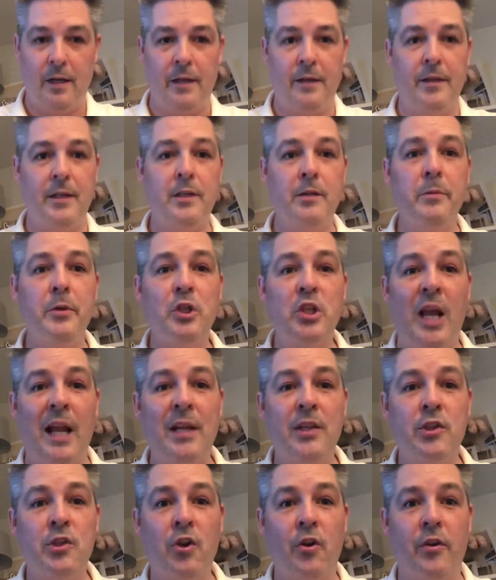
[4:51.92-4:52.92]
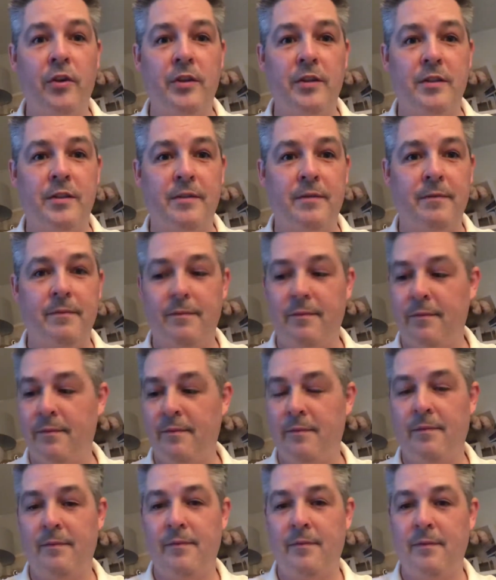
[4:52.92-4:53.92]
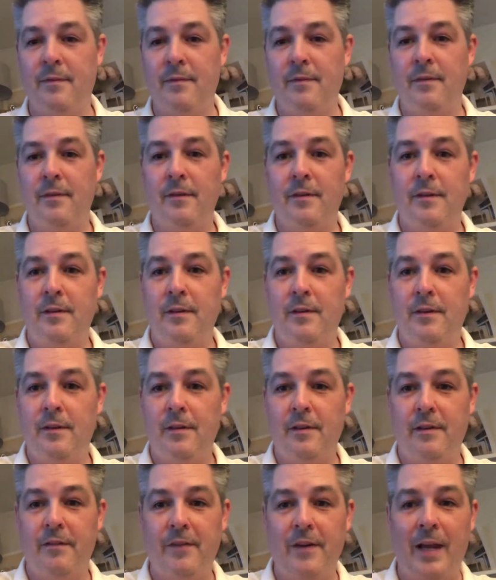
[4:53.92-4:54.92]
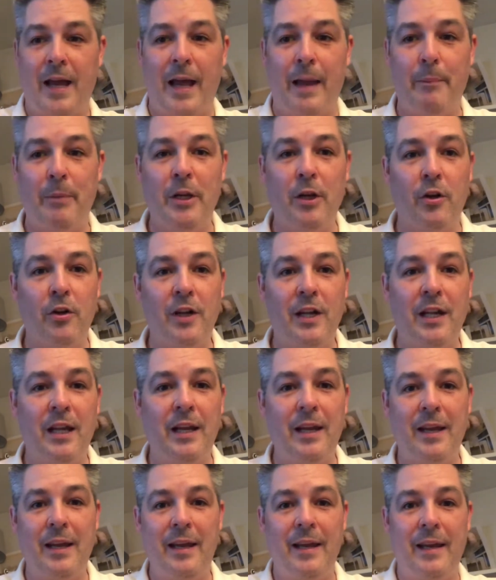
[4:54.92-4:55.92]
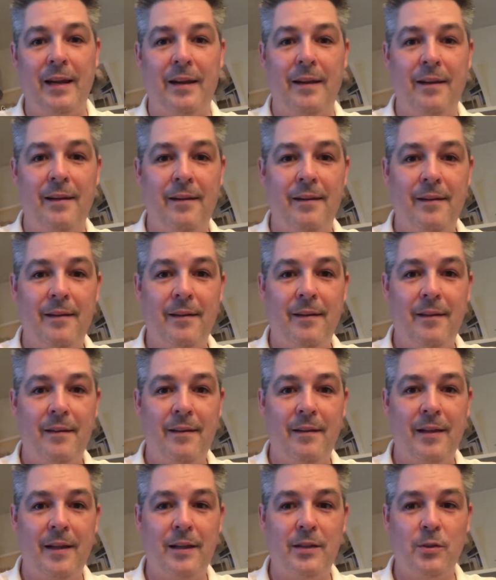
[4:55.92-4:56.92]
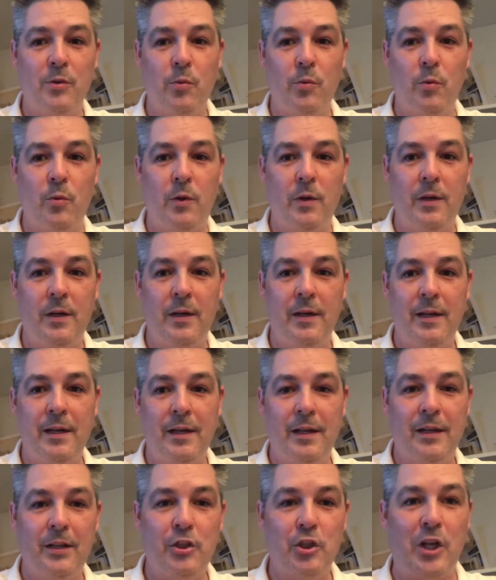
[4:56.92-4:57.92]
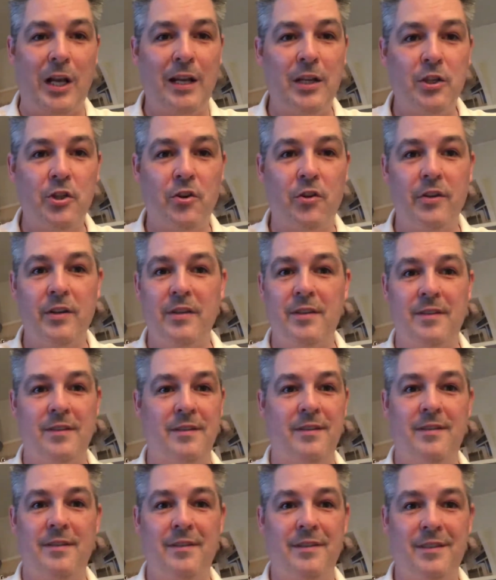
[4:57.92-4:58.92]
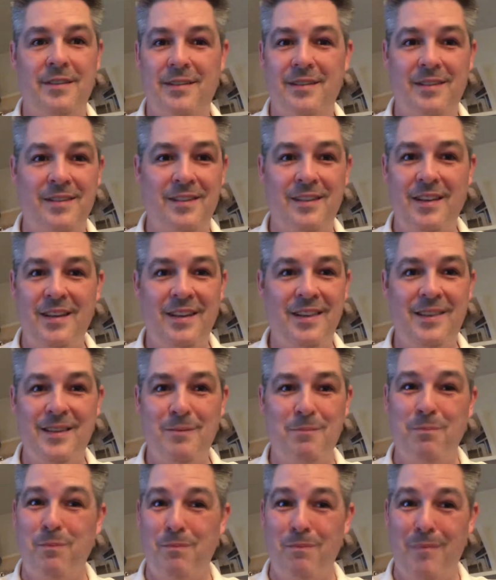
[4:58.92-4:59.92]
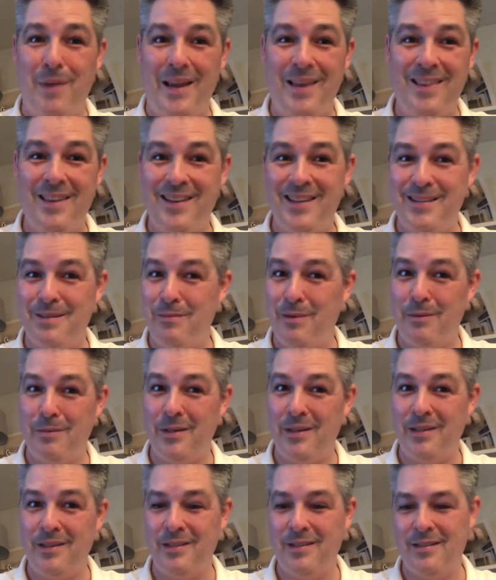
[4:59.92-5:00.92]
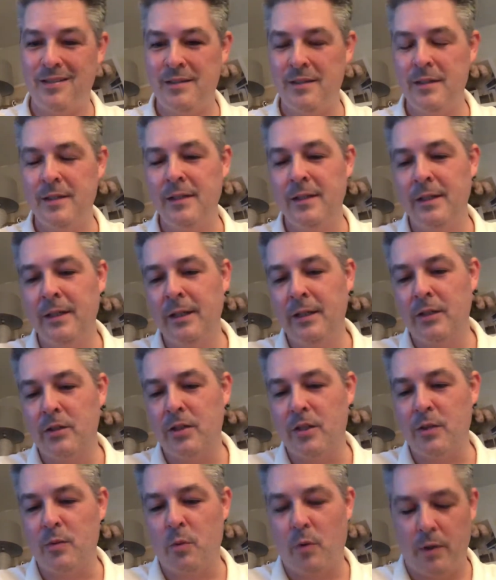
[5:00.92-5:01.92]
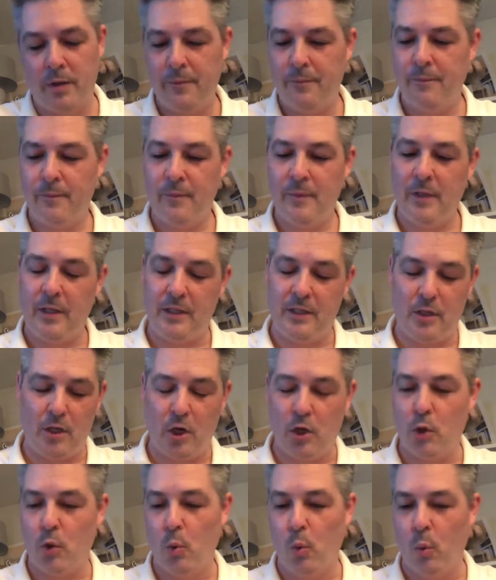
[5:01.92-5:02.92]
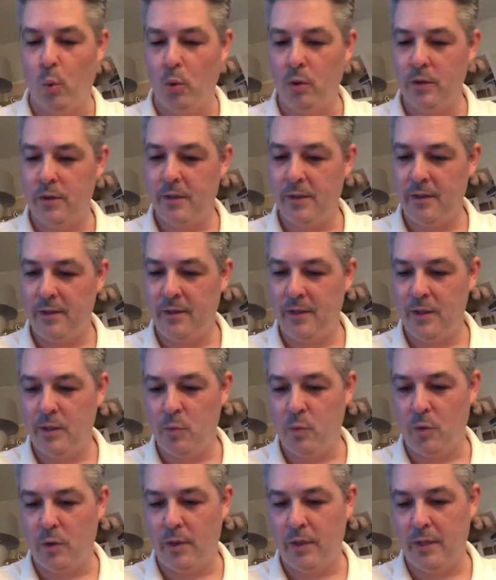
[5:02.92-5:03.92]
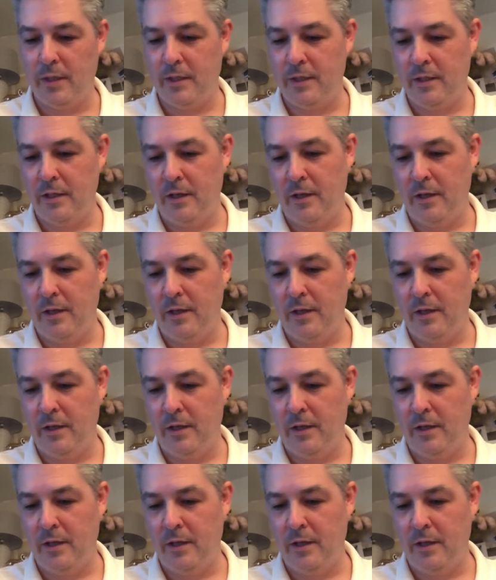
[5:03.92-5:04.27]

These are my challenge coins. They fit happily on a Glencairn, like so. Challenge coins. See, there's method in my madness. So this one is a gold. This one is